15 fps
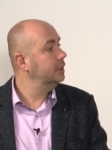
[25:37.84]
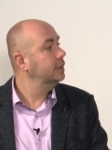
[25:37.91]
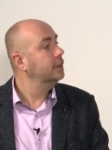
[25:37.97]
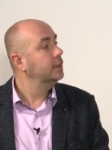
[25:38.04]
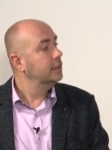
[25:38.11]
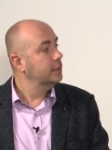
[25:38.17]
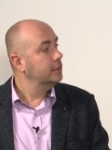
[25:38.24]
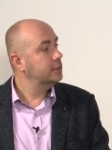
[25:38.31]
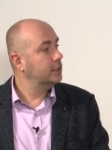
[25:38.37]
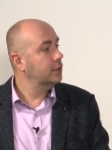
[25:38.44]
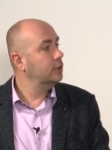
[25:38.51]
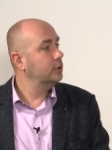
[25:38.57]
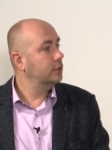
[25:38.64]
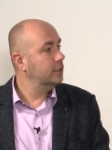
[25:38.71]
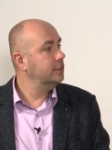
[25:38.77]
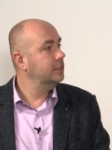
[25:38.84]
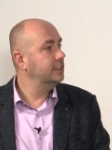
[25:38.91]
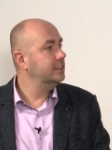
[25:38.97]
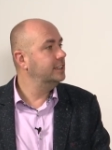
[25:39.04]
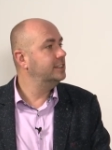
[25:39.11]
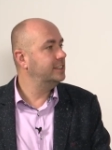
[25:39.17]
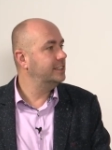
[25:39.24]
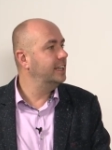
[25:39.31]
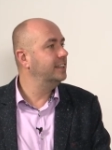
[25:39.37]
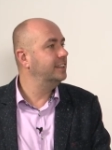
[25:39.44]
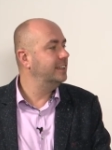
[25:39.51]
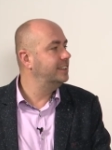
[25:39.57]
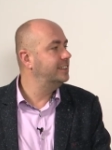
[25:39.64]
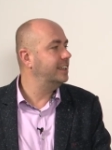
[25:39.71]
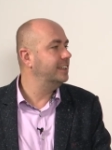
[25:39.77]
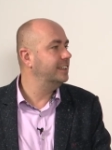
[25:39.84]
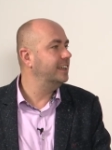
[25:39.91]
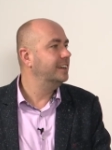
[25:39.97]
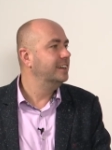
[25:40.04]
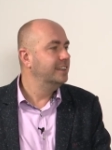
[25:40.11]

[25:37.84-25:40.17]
There are better times than good times.